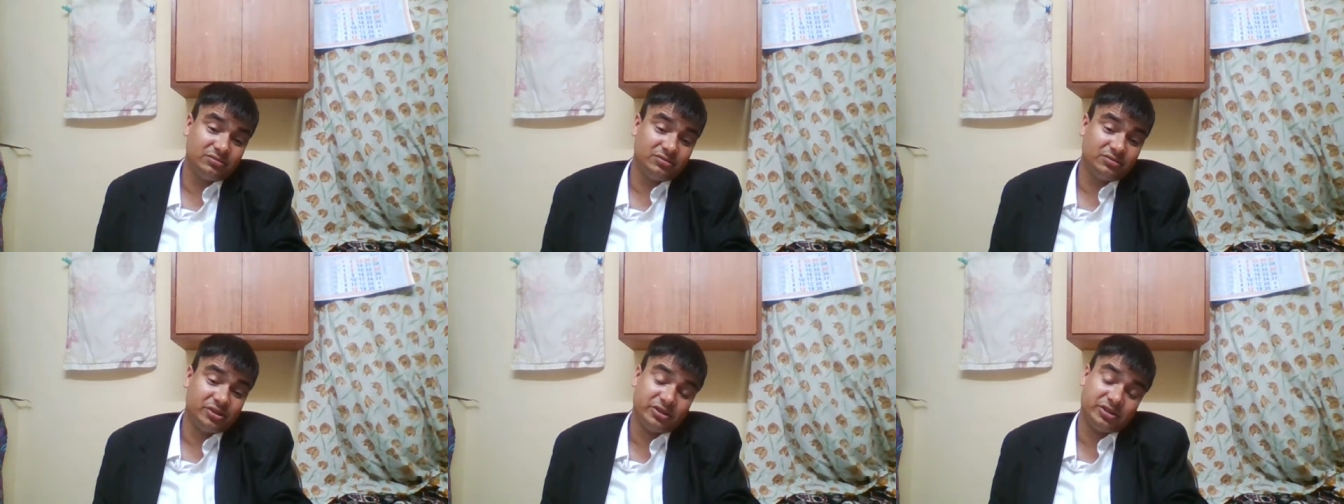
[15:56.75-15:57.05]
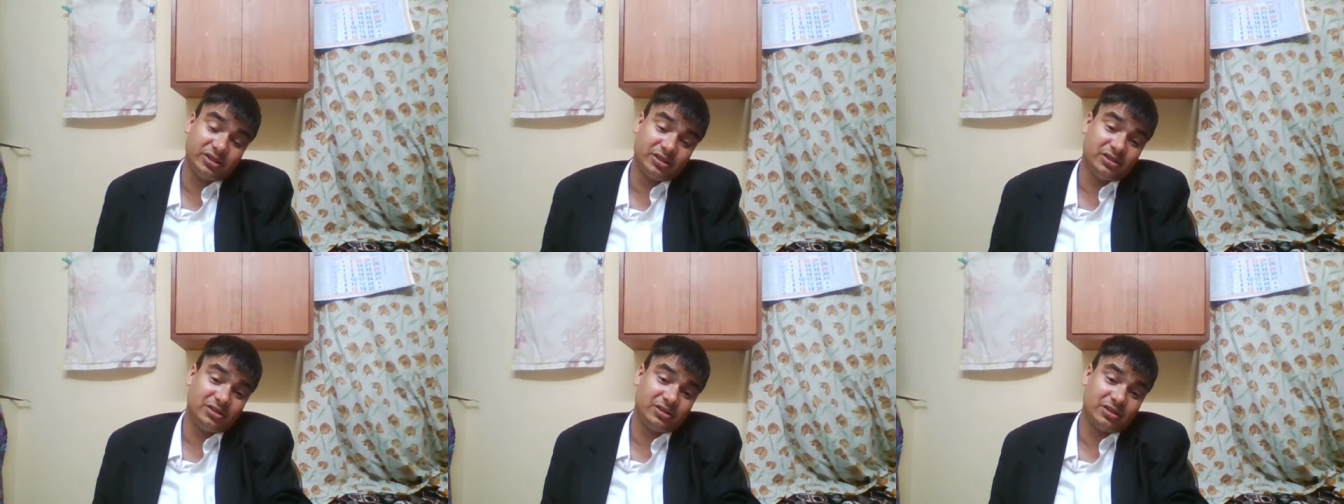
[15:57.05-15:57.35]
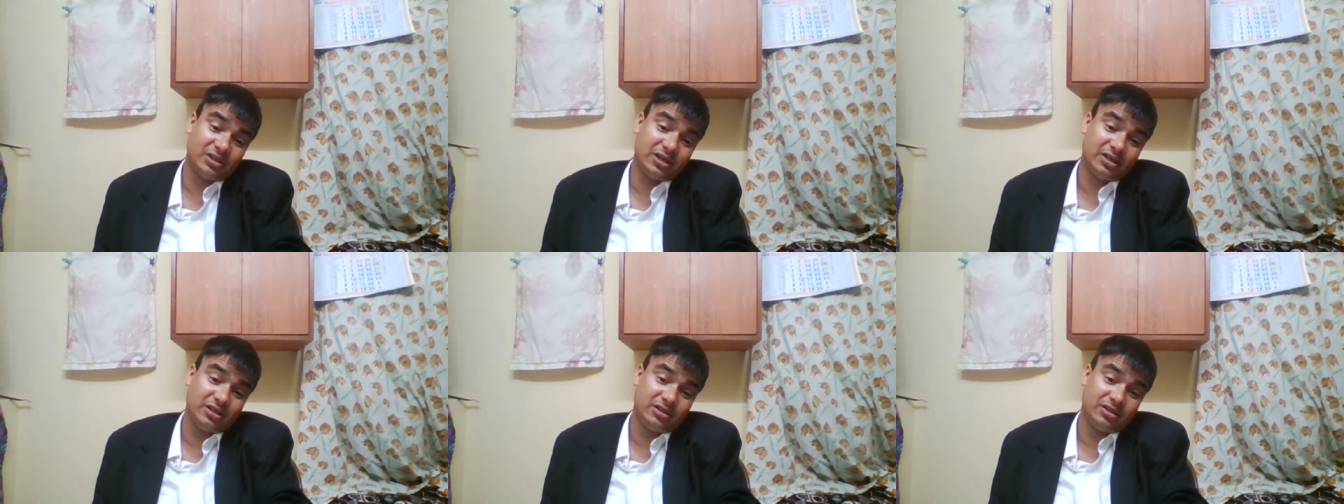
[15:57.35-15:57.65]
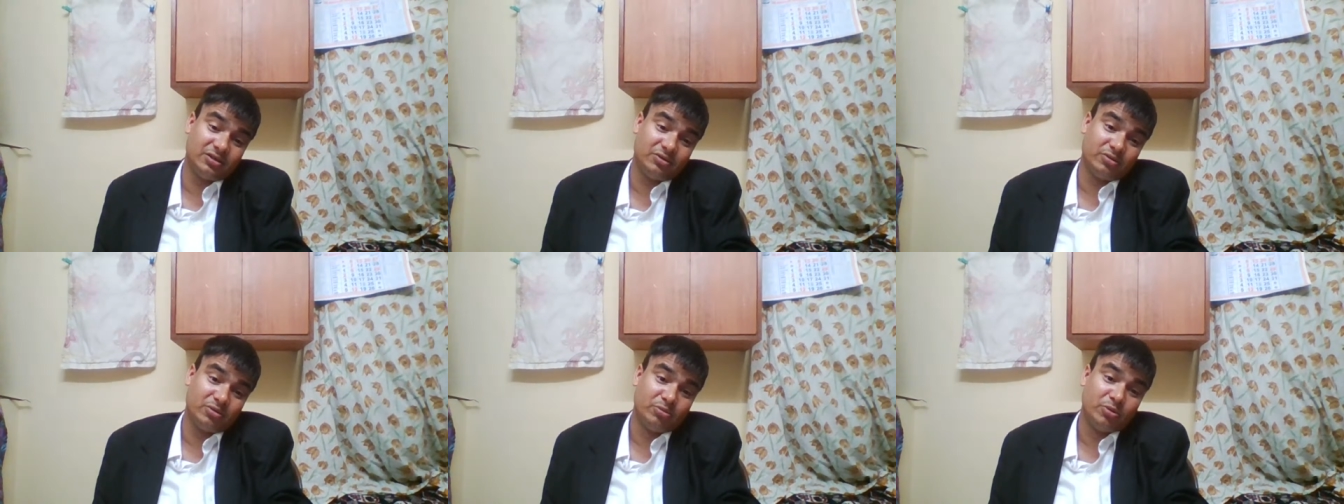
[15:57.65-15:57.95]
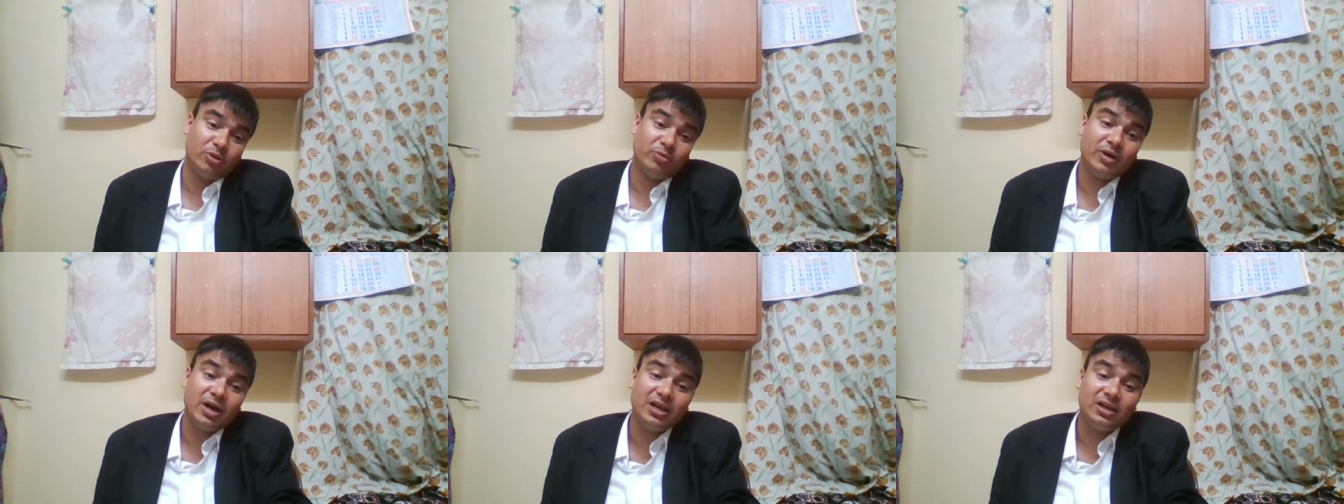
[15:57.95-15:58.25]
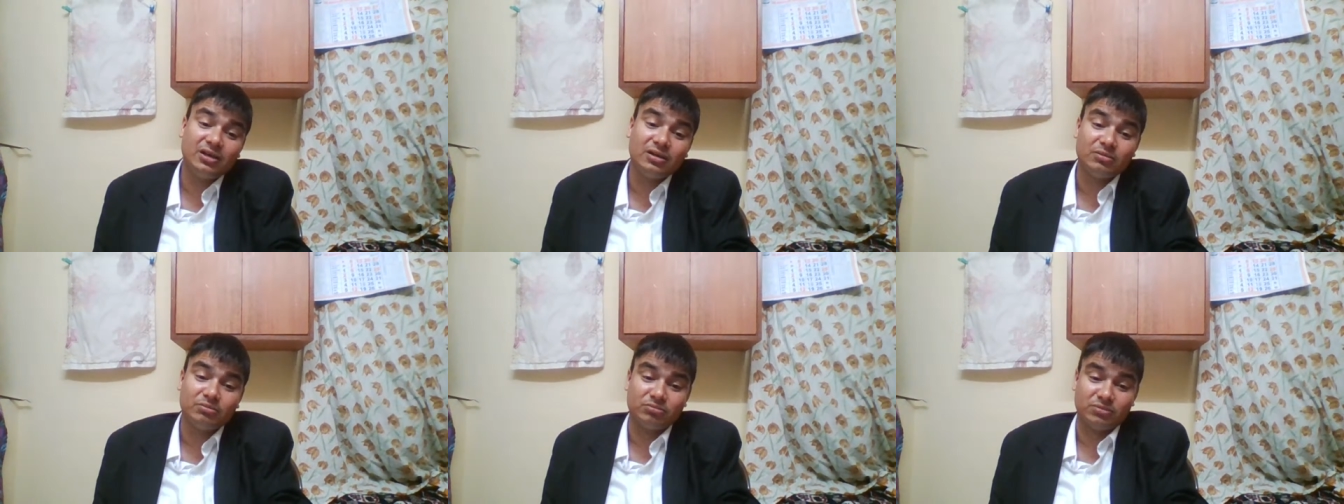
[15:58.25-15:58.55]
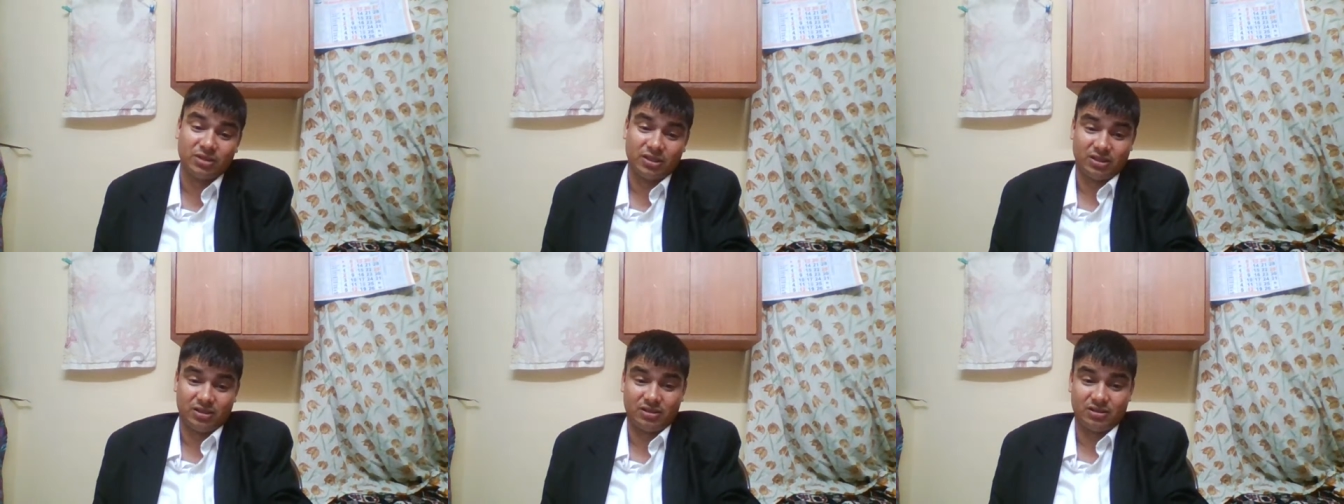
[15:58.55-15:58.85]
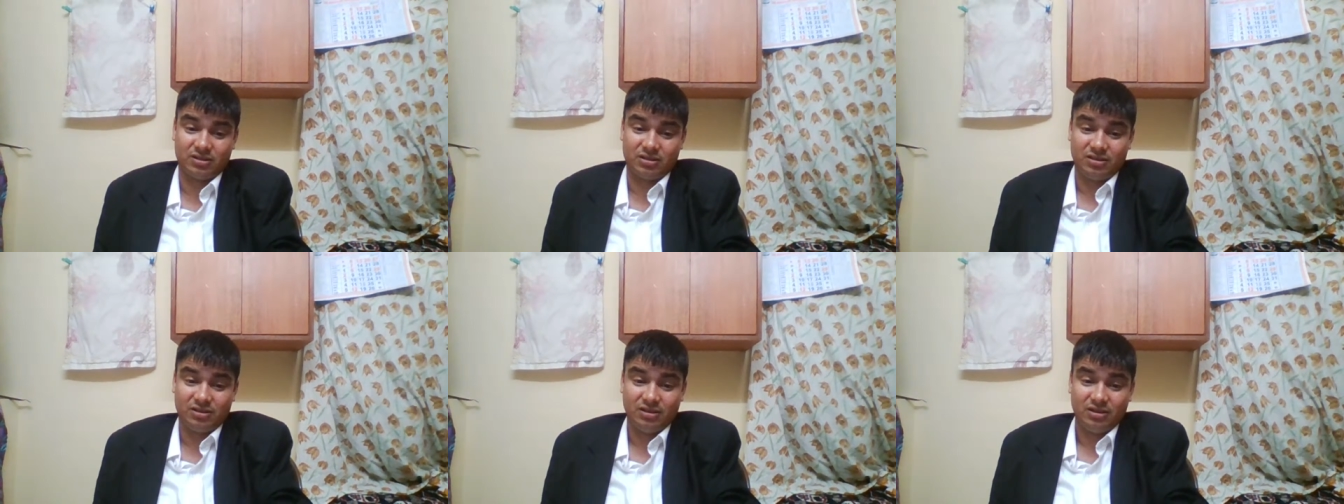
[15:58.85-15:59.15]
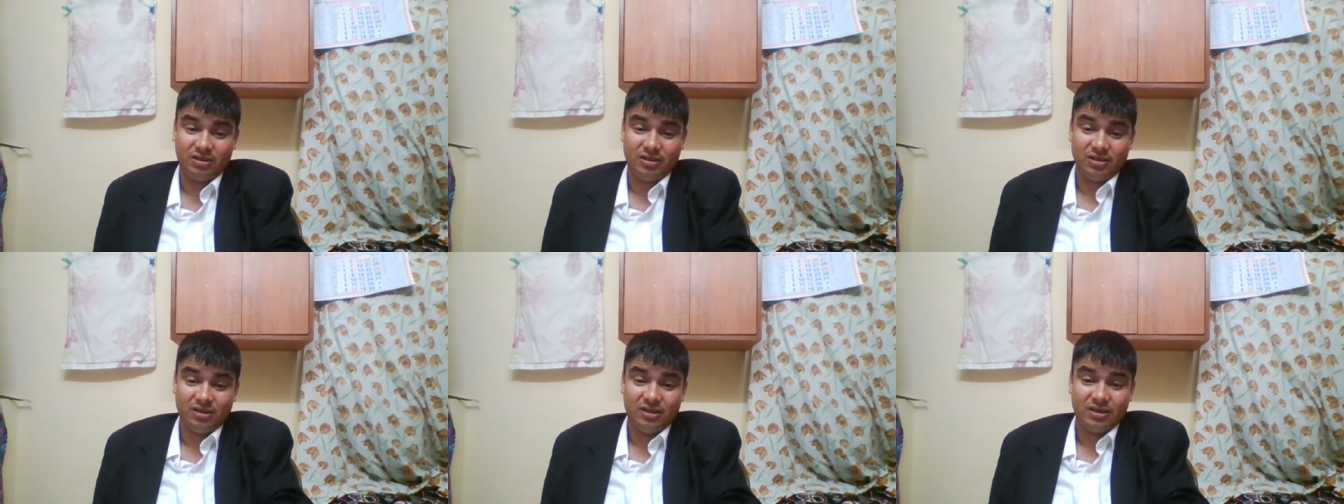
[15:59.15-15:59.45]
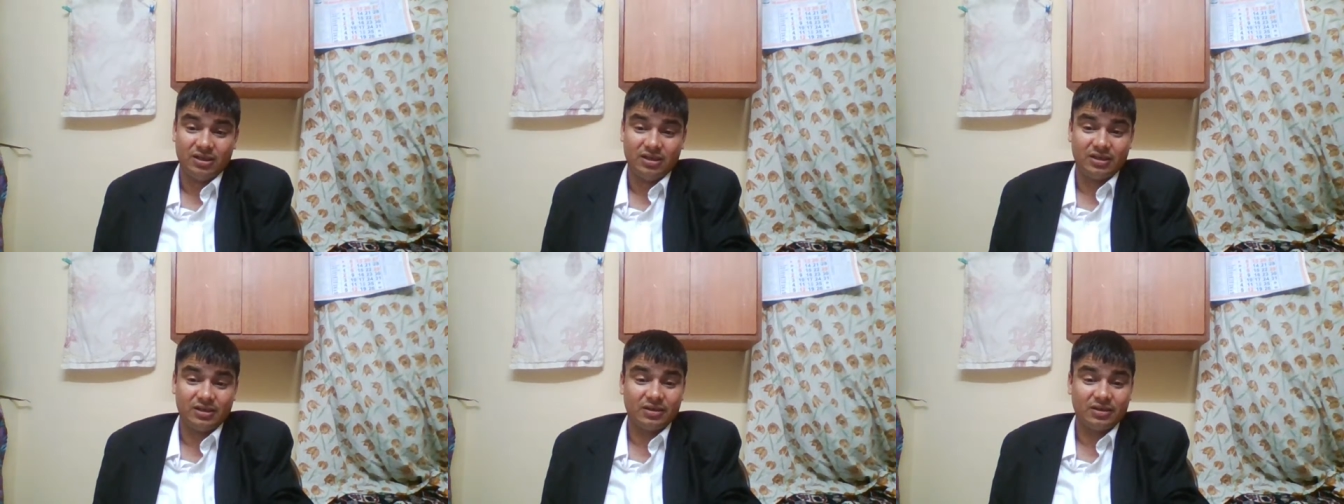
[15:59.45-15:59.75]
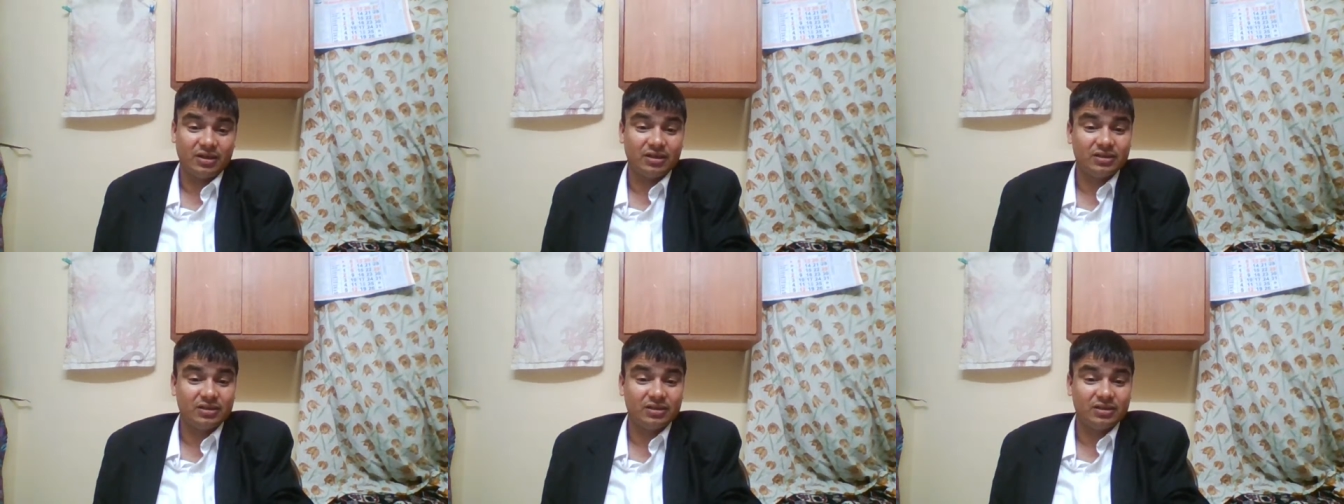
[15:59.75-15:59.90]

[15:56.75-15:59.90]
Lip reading: details like your mobile number and